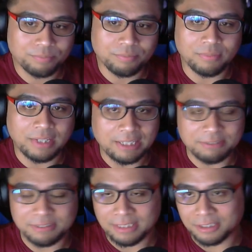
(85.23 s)
they have
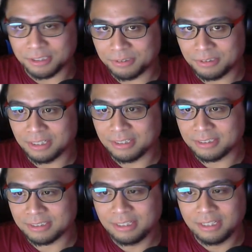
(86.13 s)
seen the code,
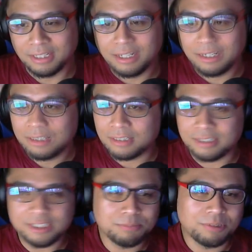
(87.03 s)
guys. This
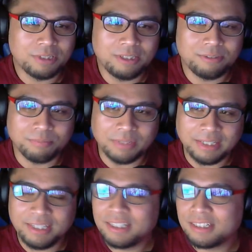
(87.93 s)
is more
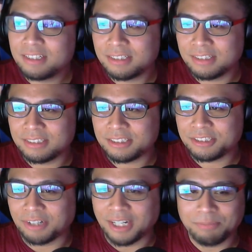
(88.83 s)
me
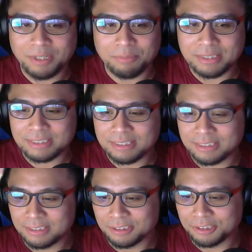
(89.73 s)
trying my best
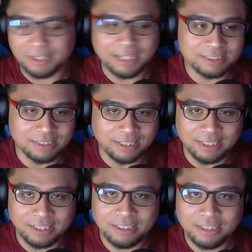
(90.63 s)
to
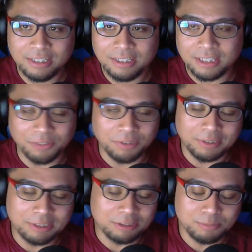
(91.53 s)
translate, even though
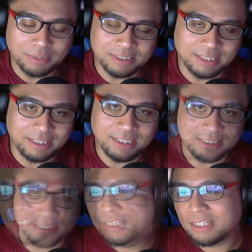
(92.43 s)
I don't speak
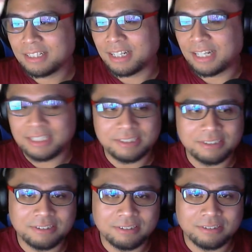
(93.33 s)
Chinese,
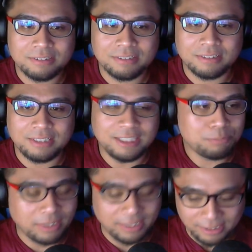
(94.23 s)
how these
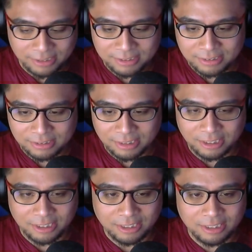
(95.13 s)
players
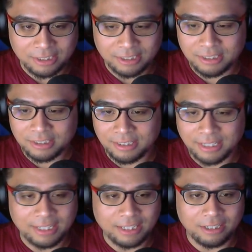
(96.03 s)
are
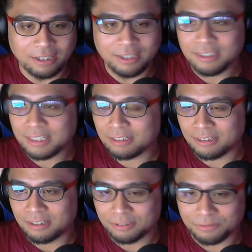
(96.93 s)
getting godlike
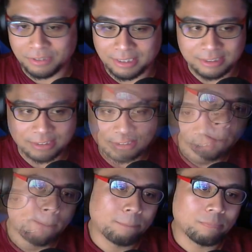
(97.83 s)
artifacts.
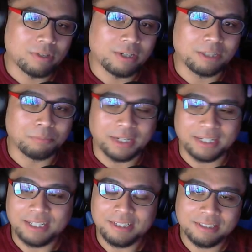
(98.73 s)
On my
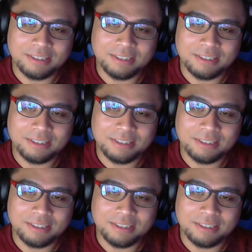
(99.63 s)
end,